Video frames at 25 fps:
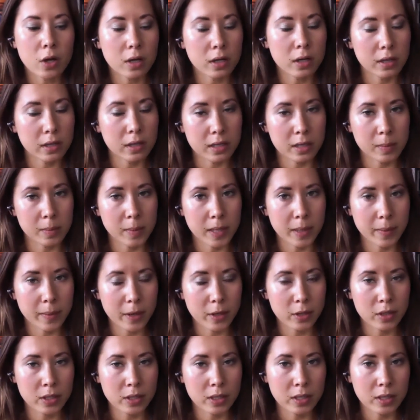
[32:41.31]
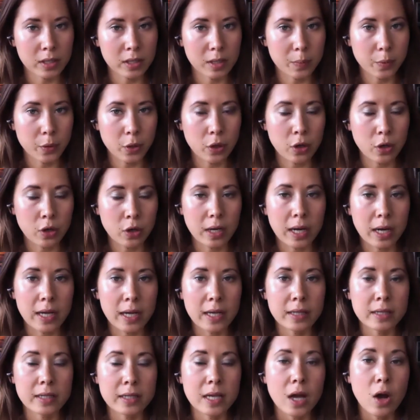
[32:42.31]
a little bit about it in the book
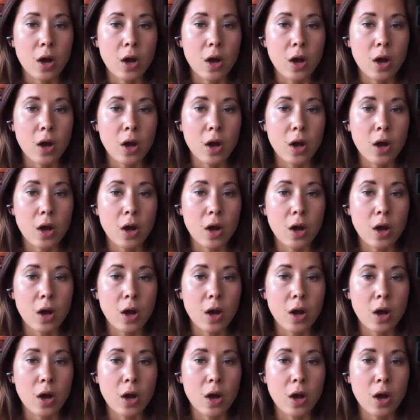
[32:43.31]
and